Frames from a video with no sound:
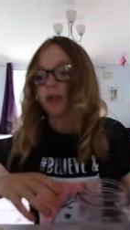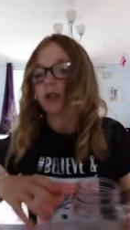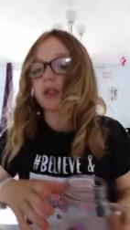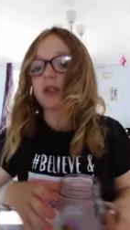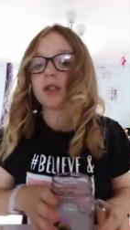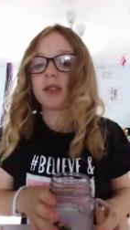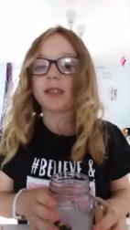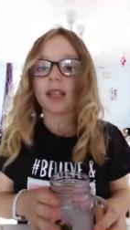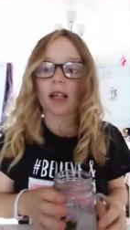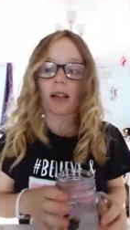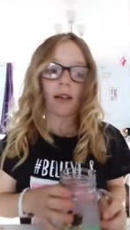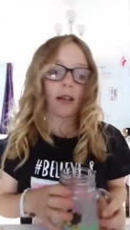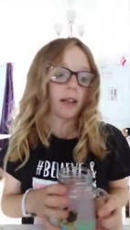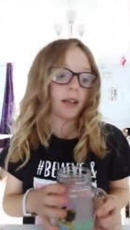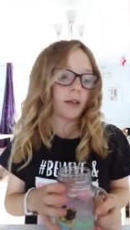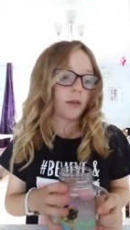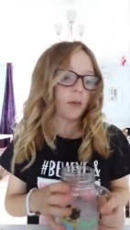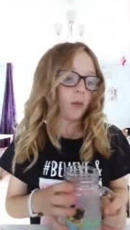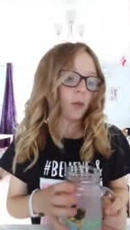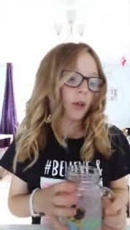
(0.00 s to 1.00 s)
you can just decorate
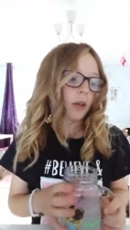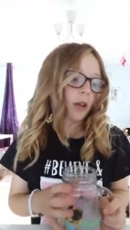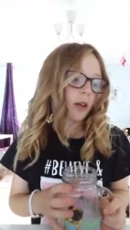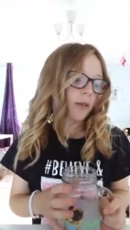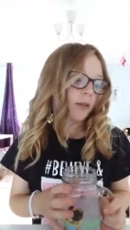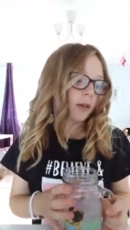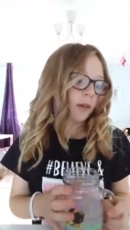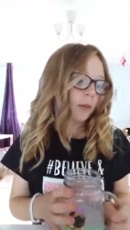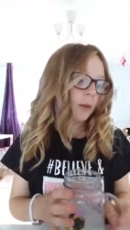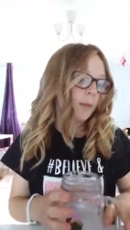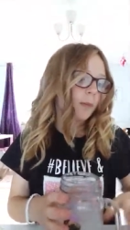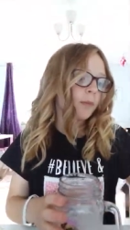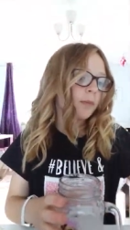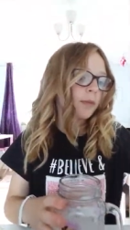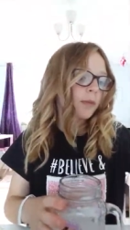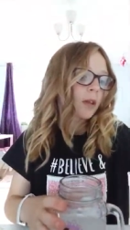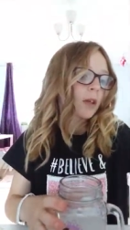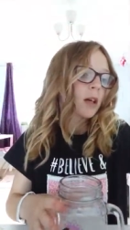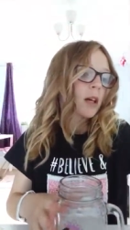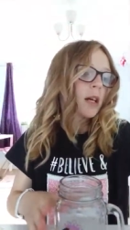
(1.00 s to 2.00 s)
it with whatever you want.
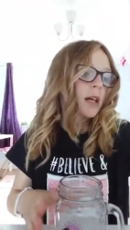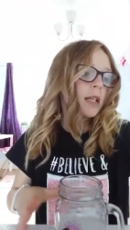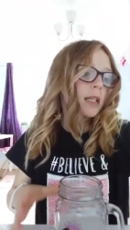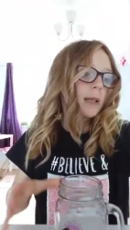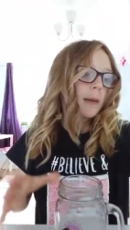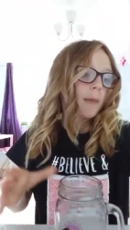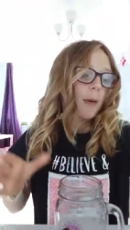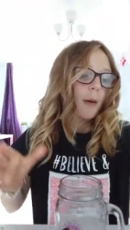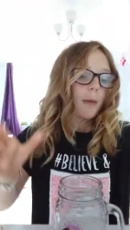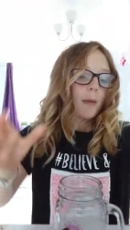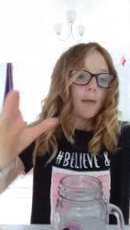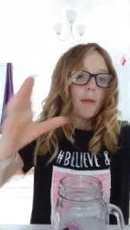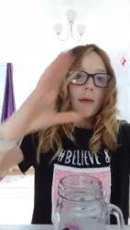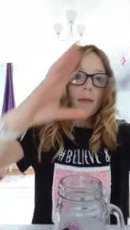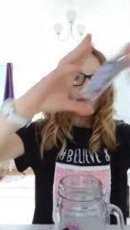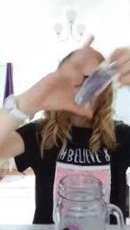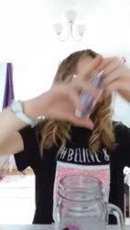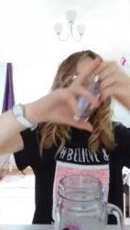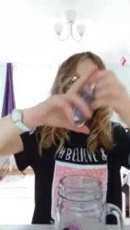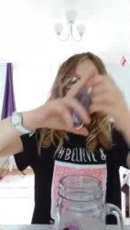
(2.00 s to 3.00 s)
To pop a bit
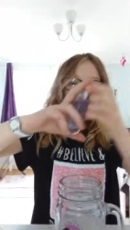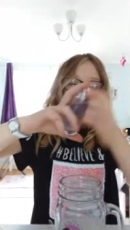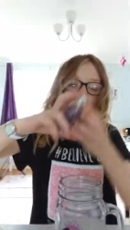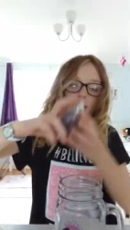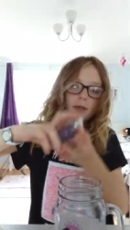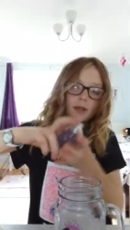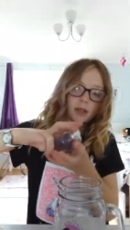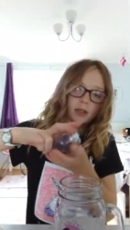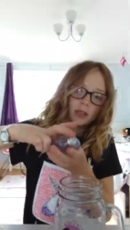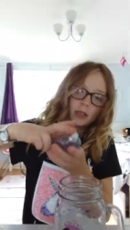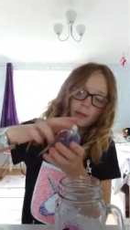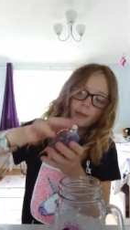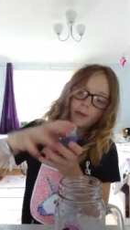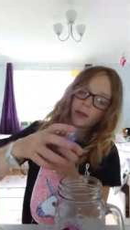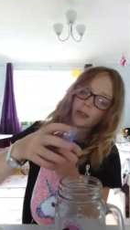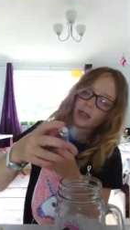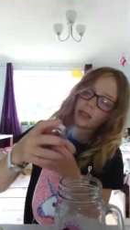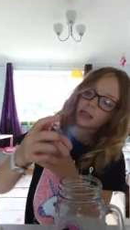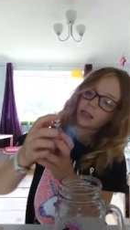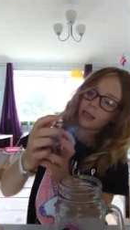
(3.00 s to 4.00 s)
more smell, I'm just gonna put
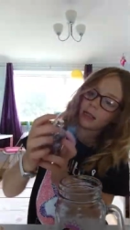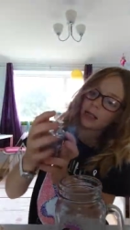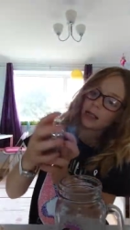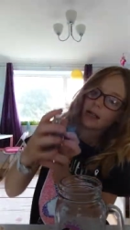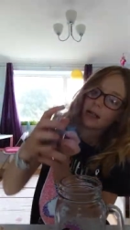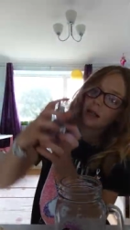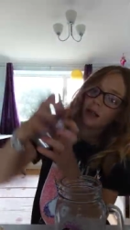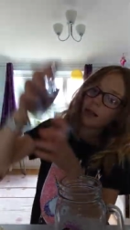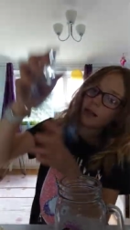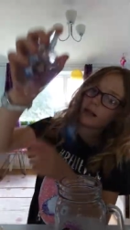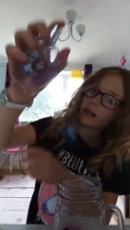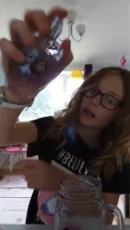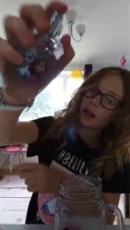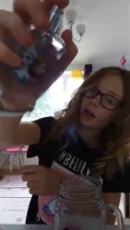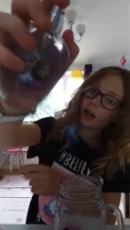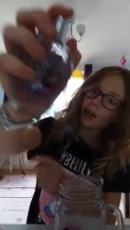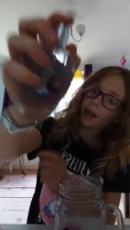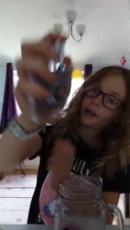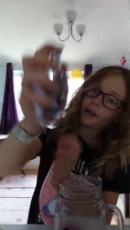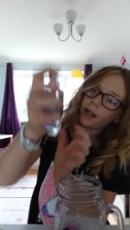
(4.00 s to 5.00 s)
this
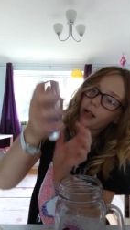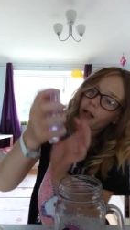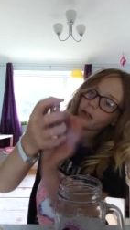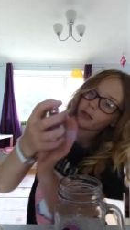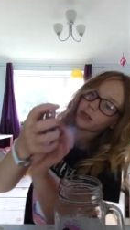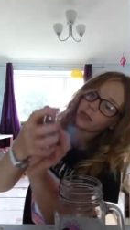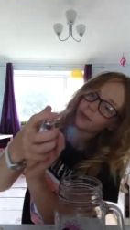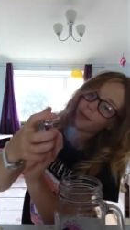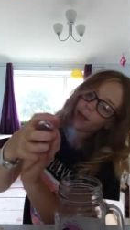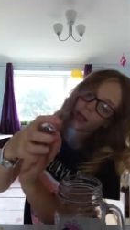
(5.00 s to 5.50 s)
Anna and Elsa